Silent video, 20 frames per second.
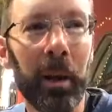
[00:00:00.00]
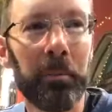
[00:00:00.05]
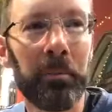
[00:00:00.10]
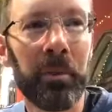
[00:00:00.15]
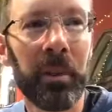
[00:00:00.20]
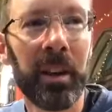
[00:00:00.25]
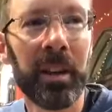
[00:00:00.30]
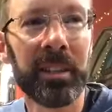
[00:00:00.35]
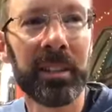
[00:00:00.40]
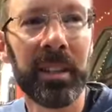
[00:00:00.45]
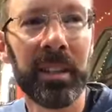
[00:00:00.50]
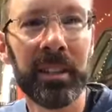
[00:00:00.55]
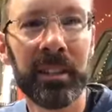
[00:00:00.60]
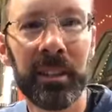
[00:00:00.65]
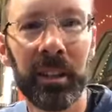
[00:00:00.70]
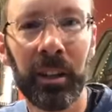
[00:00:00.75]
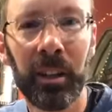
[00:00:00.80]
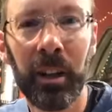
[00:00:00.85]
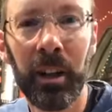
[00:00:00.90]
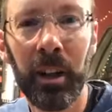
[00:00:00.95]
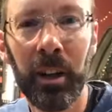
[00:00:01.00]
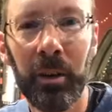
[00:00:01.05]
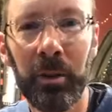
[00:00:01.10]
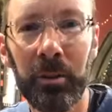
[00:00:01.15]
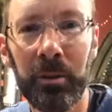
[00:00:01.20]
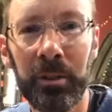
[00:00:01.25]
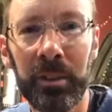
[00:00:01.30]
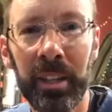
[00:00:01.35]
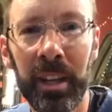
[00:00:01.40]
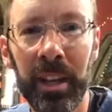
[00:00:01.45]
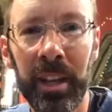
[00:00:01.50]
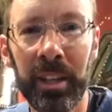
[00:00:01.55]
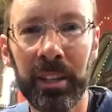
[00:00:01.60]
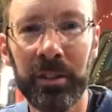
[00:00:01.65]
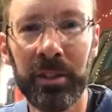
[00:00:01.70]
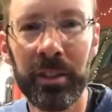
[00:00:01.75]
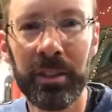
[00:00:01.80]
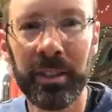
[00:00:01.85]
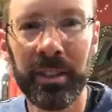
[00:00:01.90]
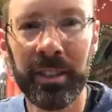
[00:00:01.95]
our prayers into close
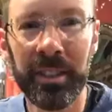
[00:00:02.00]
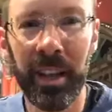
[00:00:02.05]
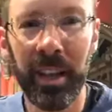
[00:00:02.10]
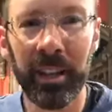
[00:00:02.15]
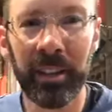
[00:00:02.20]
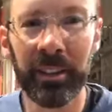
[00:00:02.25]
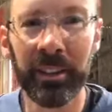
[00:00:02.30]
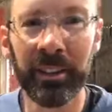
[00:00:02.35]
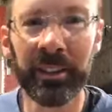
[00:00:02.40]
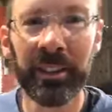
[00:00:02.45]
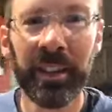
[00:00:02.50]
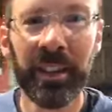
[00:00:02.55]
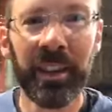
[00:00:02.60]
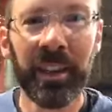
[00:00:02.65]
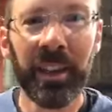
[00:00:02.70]
in just a second.